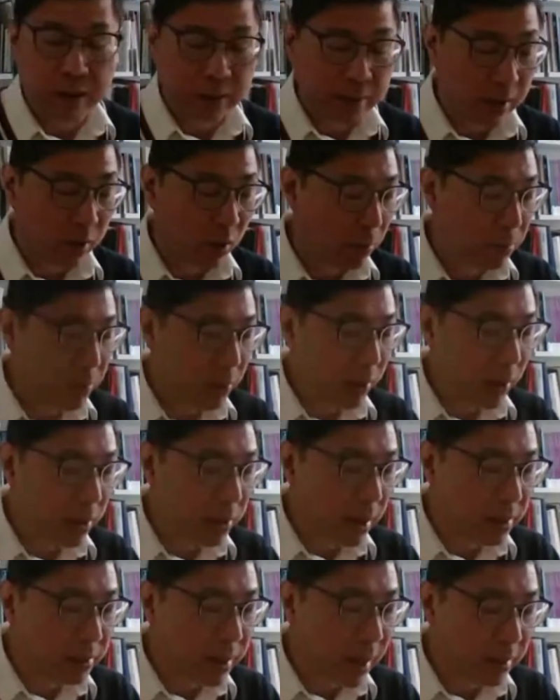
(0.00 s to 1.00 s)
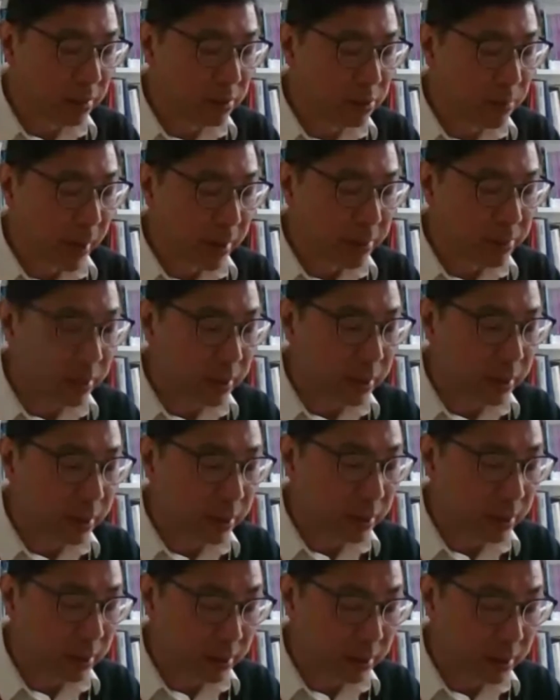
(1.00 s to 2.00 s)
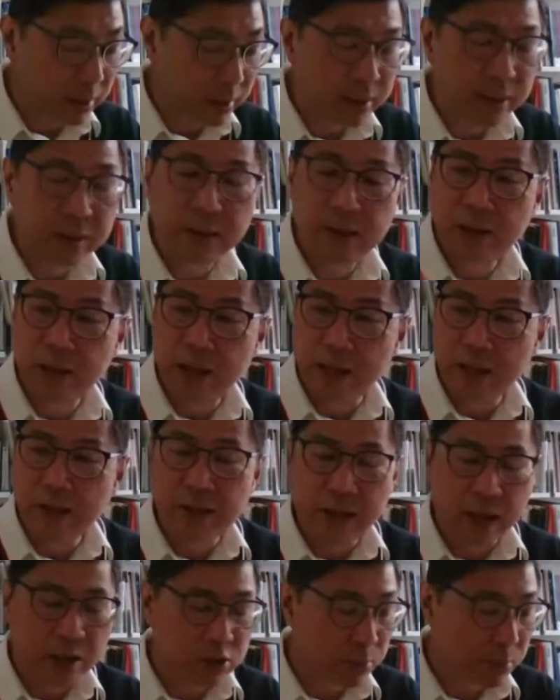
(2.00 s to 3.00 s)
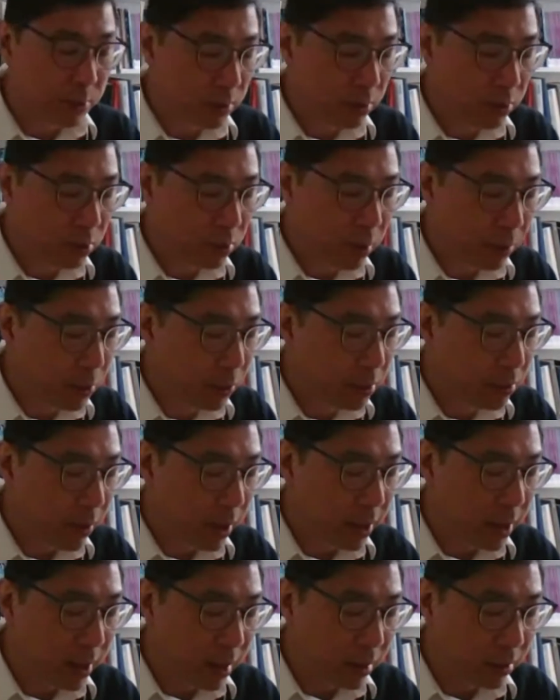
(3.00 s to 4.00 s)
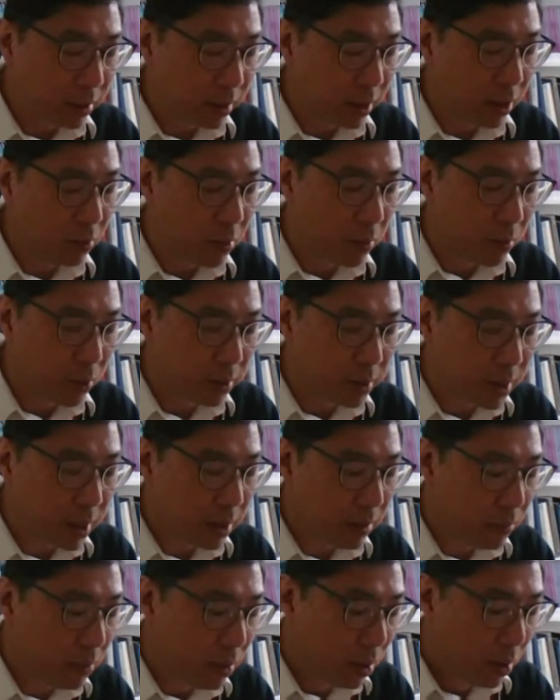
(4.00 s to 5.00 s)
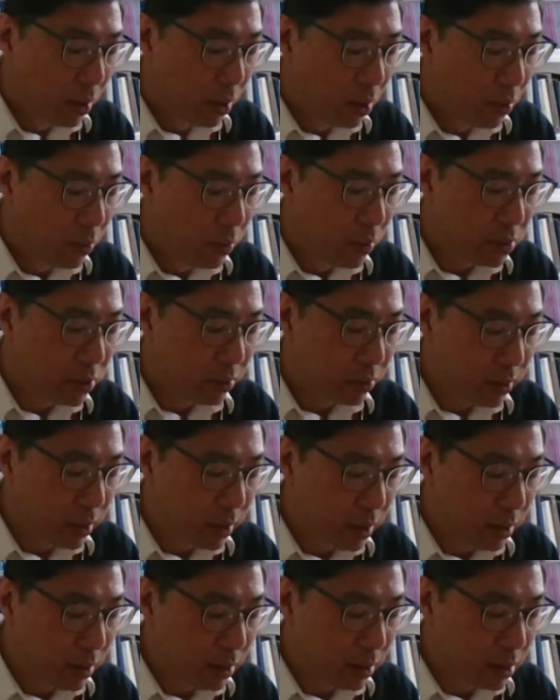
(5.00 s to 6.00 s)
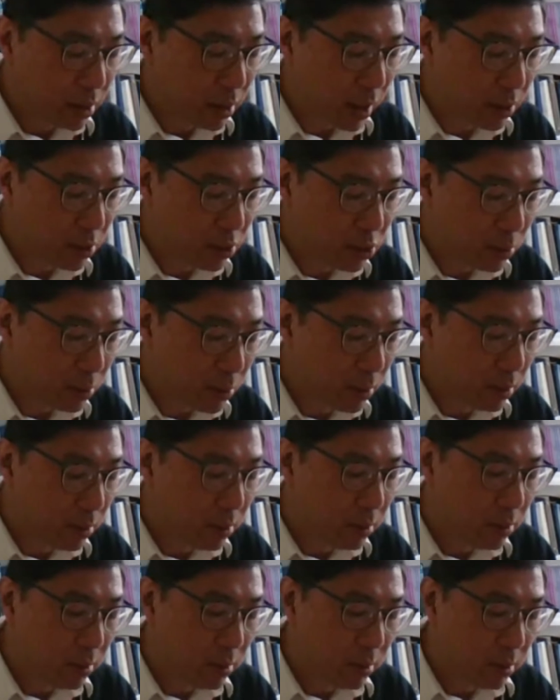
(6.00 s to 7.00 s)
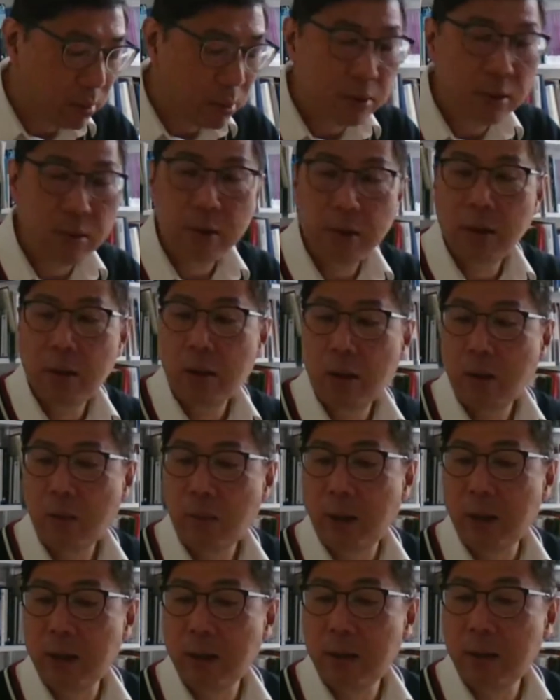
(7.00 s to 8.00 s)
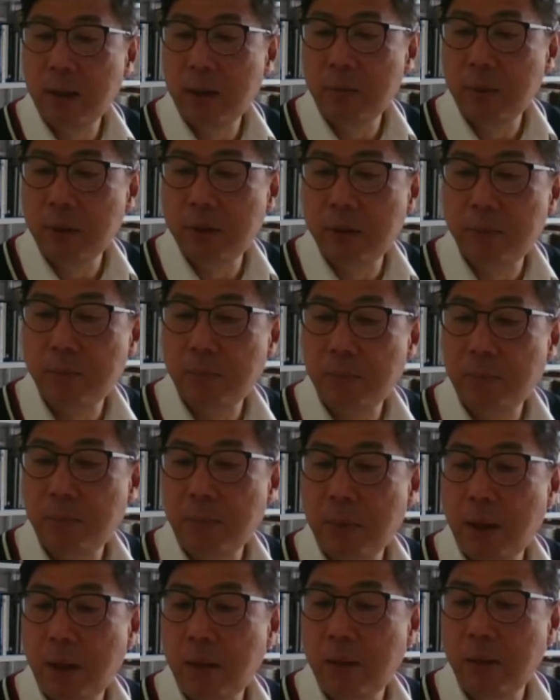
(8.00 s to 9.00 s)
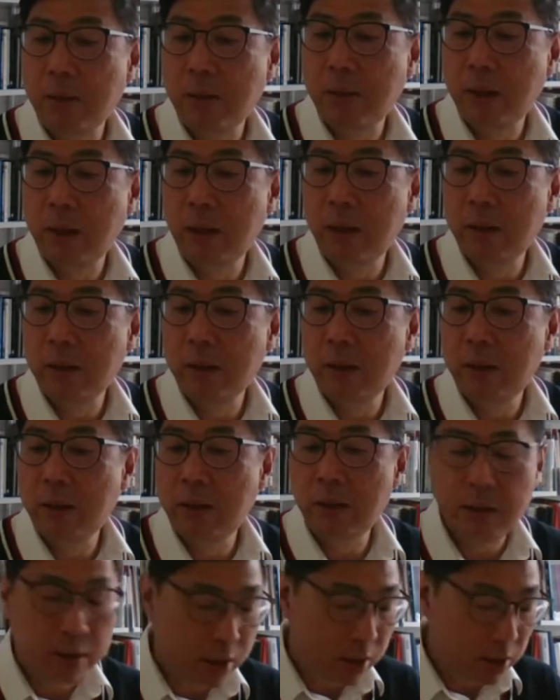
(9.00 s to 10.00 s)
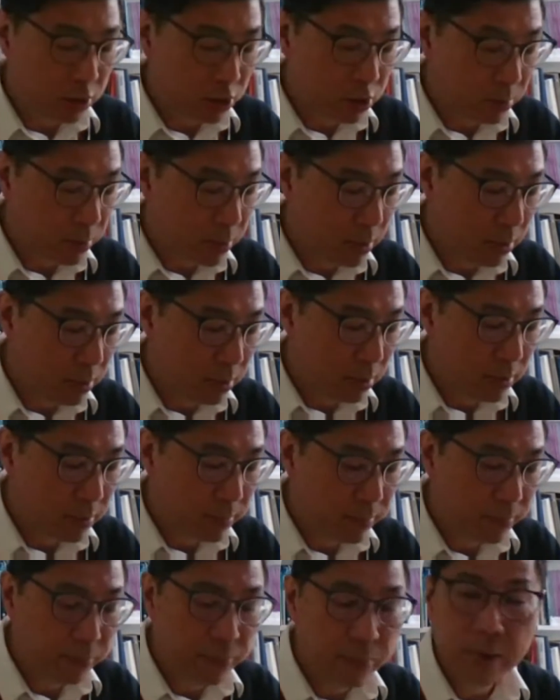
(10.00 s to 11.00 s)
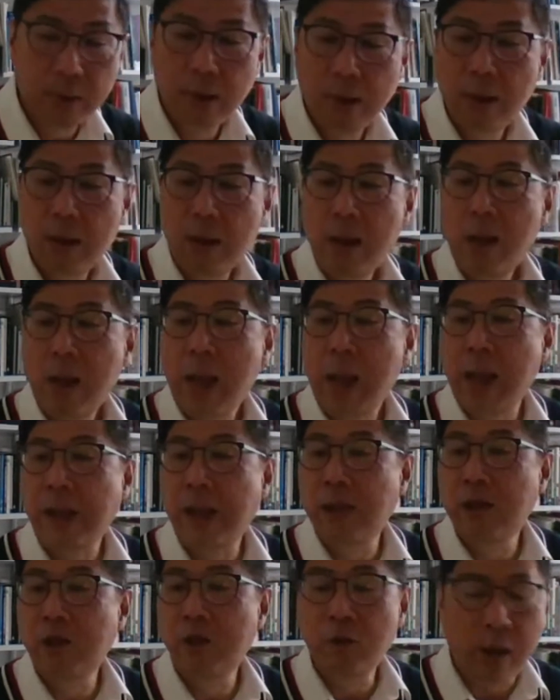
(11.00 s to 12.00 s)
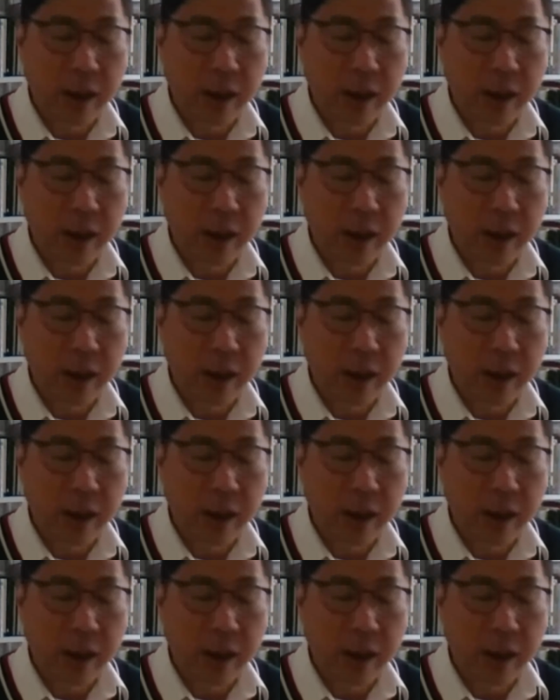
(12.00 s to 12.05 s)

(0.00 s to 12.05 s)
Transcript: that operand, and that's basically the intangible. So I'm going to write that down again one more time, which is intangible. Wait, let me spell that, intangible. And then